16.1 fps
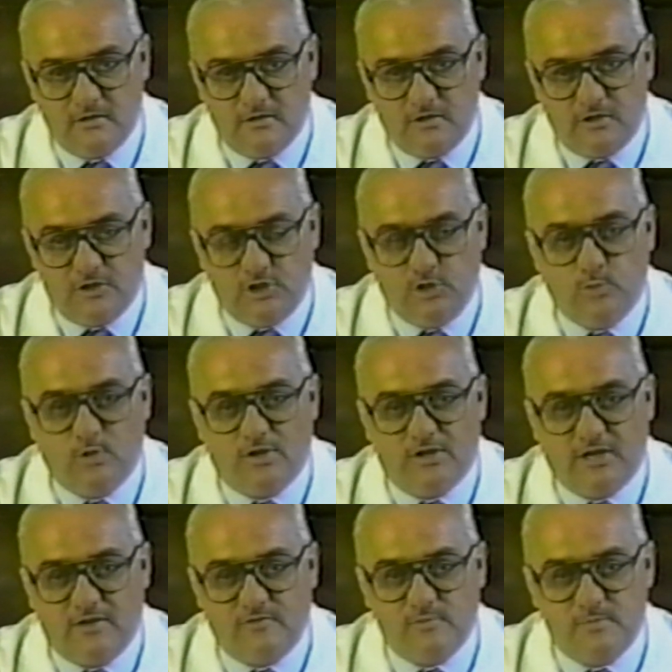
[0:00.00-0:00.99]
You will
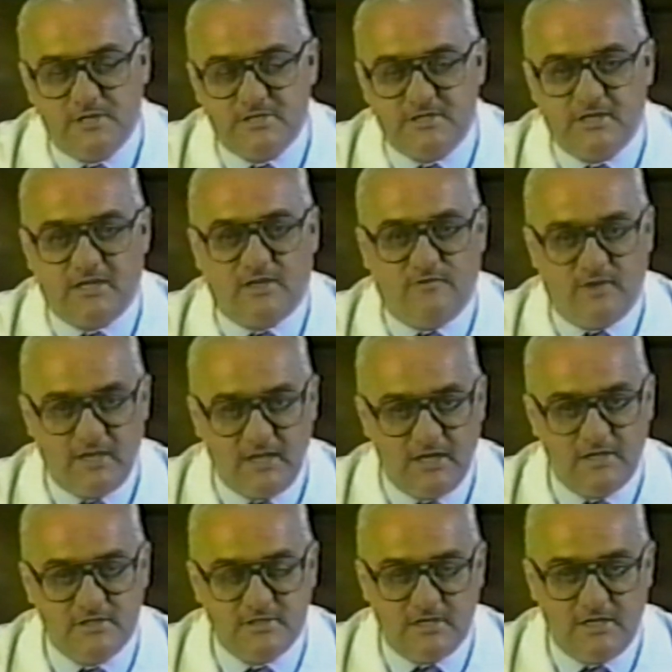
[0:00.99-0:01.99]
never be sick of any
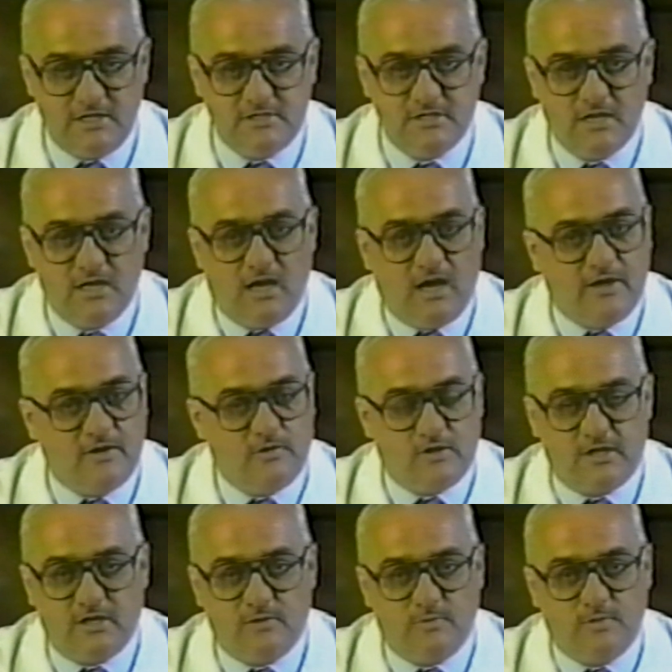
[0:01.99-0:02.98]
disease. I don't
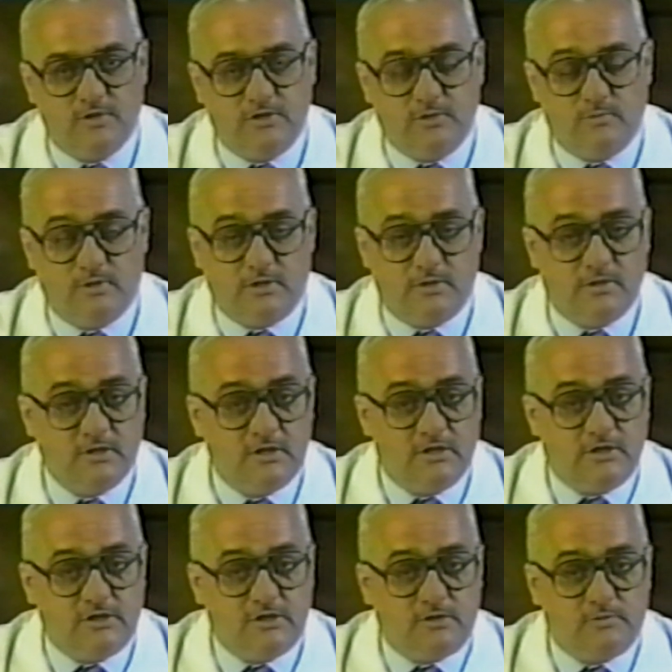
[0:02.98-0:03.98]
care whether you want
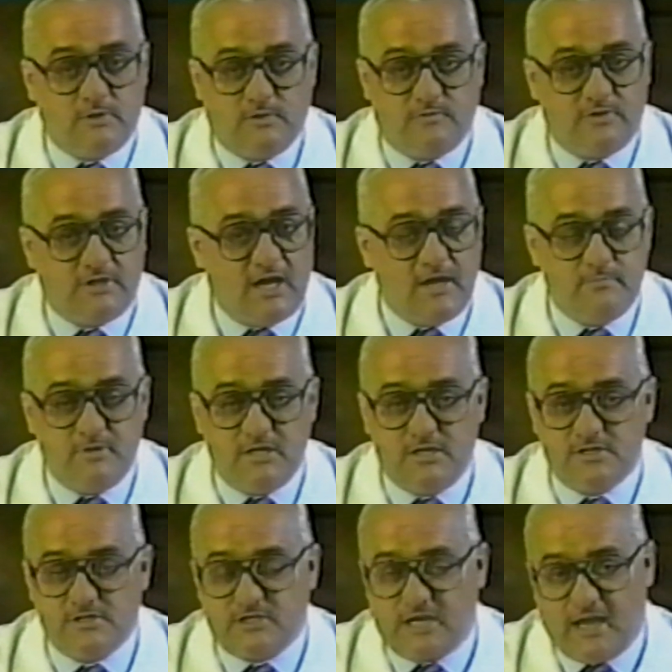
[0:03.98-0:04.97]
to,
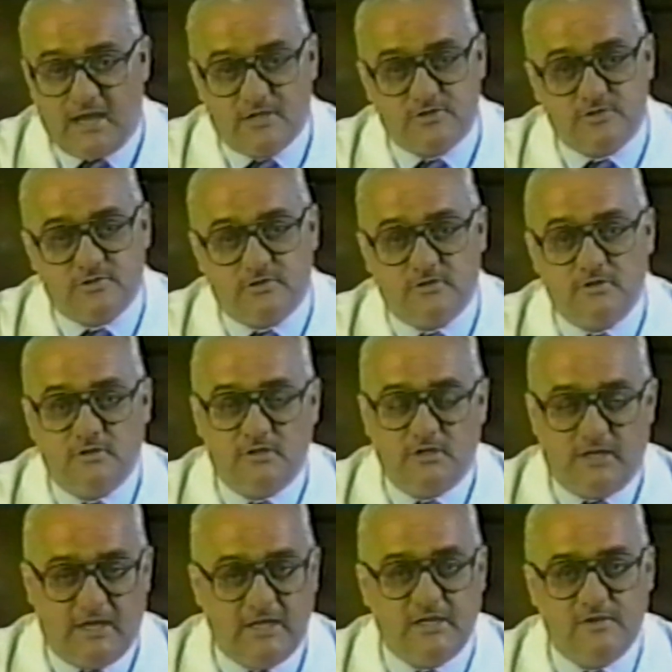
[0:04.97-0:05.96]
diabetes, cancer,
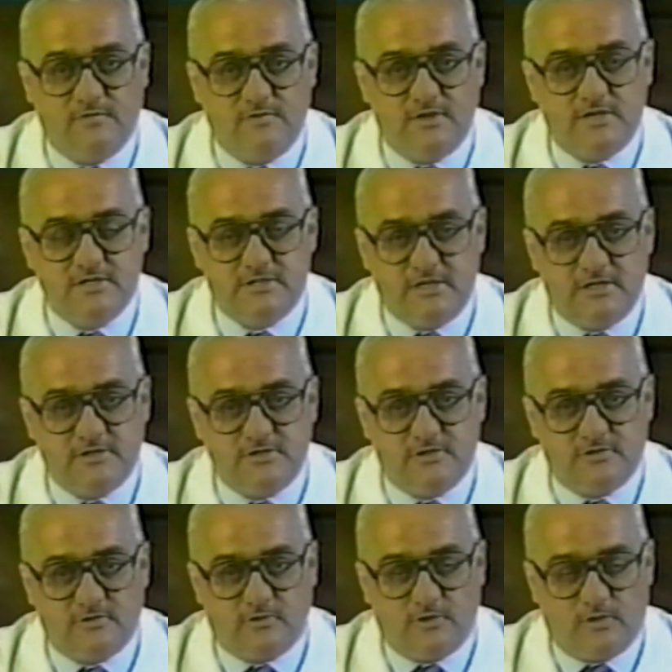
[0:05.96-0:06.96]
any of the diseases
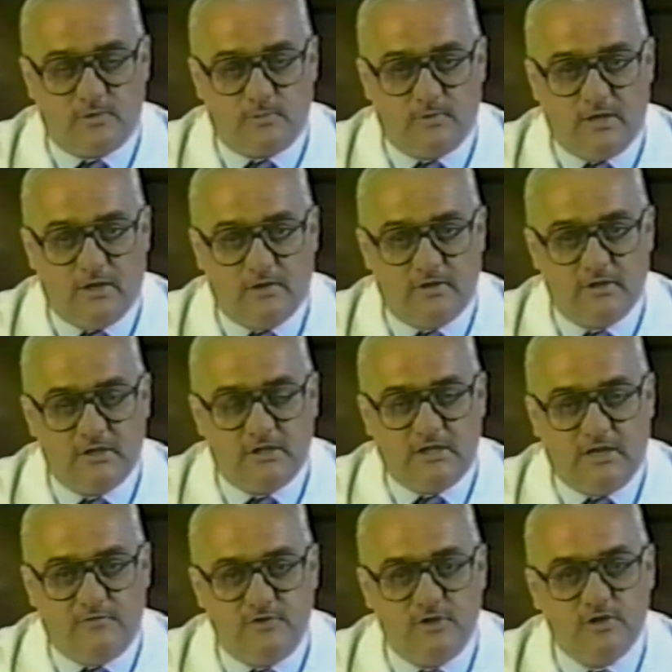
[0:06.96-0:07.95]
that are around.
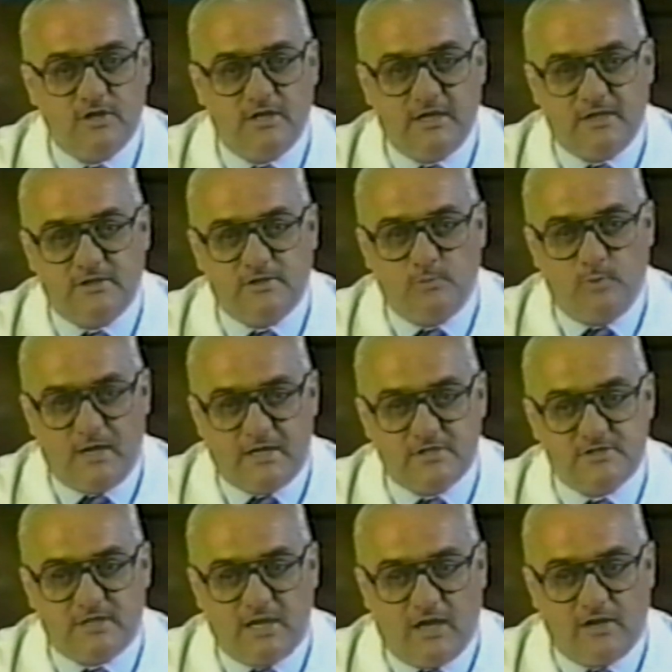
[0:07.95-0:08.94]
If you can get the
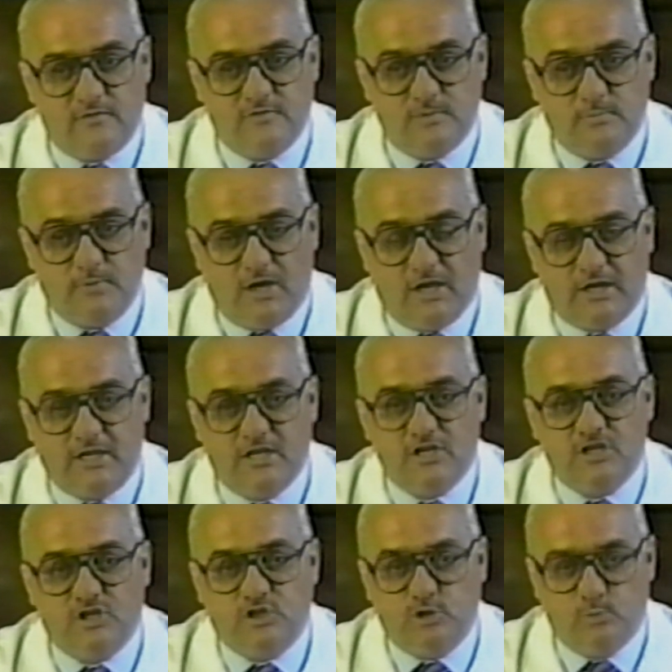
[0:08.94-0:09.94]
waste out of your body,
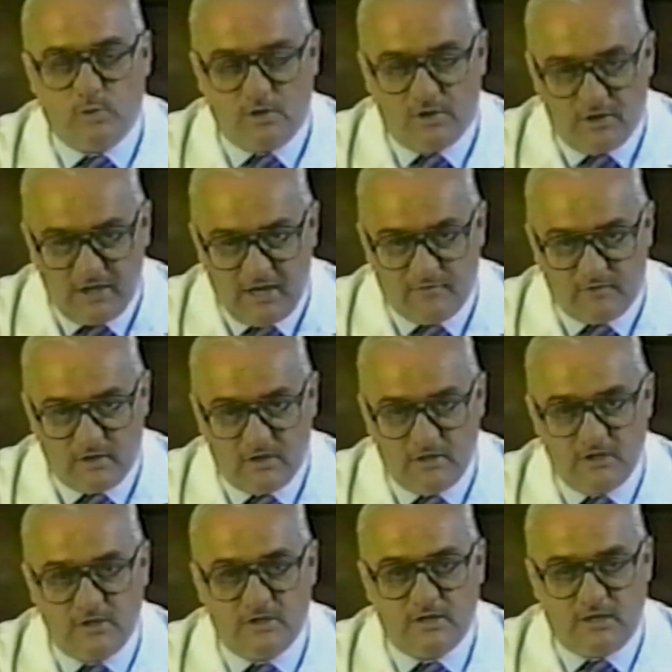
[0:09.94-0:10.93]
you will never,
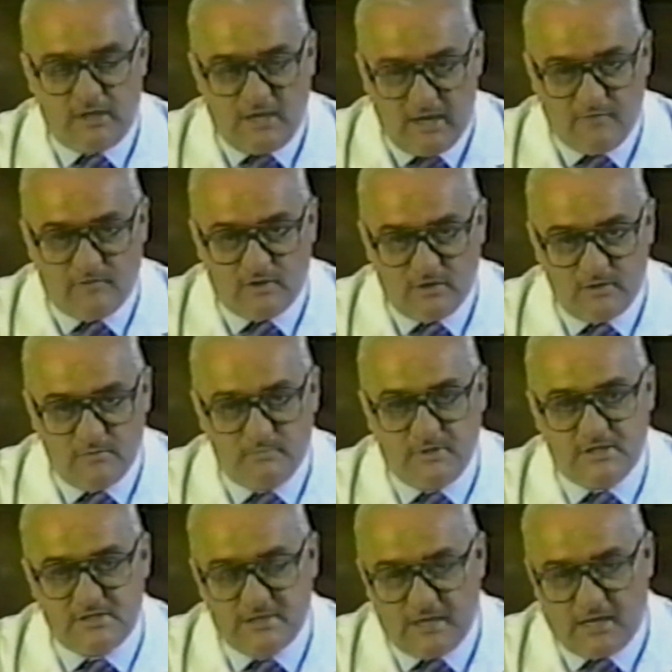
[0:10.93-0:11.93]
ever be
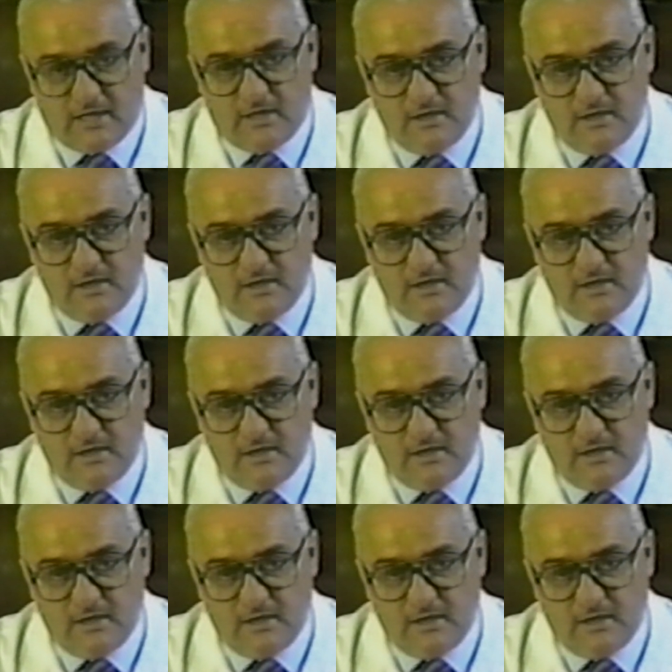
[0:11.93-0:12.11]
sick.